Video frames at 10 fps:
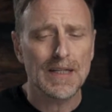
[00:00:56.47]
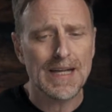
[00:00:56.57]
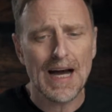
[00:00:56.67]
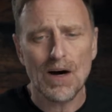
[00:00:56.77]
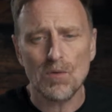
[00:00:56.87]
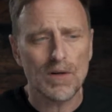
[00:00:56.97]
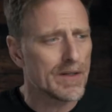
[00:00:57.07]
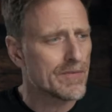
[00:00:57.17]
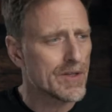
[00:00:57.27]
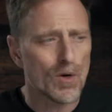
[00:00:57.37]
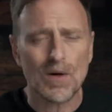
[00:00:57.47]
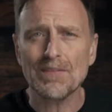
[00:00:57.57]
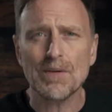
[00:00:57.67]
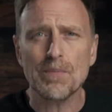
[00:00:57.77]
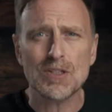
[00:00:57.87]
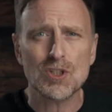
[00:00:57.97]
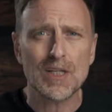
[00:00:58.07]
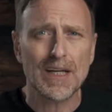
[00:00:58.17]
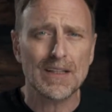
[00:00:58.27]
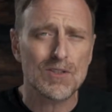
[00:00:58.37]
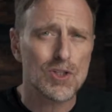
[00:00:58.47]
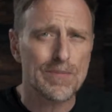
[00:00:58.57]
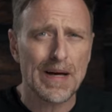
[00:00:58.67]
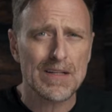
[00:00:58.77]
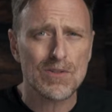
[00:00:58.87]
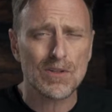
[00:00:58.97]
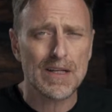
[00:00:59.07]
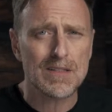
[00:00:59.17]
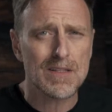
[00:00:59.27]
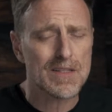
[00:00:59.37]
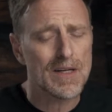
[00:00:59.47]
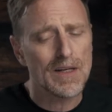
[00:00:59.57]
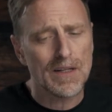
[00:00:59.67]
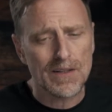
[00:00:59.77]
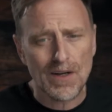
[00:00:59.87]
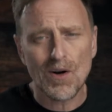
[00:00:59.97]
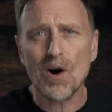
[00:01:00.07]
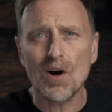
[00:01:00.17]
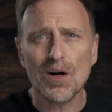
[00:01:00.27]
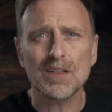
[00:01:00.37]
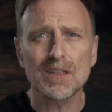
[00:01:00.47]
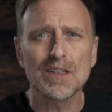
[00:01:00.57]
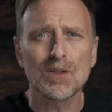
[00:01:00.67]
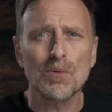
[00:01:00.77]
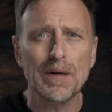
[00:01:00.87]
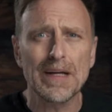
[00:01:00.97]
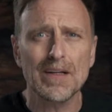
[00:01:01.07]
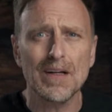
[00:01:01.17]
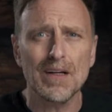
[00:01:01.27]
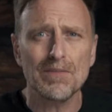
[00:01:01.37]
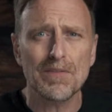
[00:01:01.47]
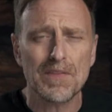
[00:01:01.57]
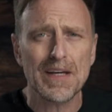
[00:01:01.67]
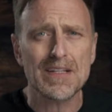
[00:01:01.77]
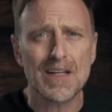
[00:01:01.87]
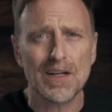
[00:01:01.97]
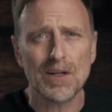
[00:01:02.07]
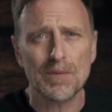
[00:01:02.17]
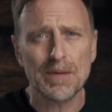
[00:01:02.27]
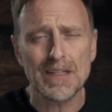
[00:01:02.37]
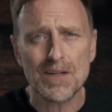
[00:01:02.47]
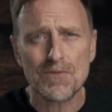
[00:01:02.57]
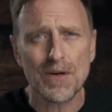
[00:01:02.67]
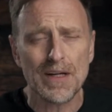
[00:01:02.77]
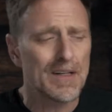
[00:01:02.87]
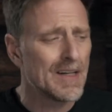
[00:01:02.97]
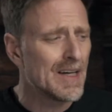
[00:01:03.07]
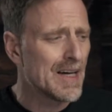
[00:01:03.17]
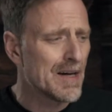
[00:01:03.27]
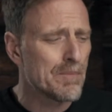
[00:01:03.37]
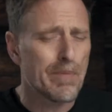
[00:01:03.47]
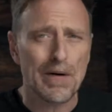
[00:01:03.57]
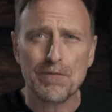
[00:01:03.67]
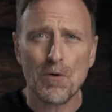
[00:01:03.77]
Now, if you don't have the budget to get the G Master lenses, there are a little bit of things that are going to be different, but for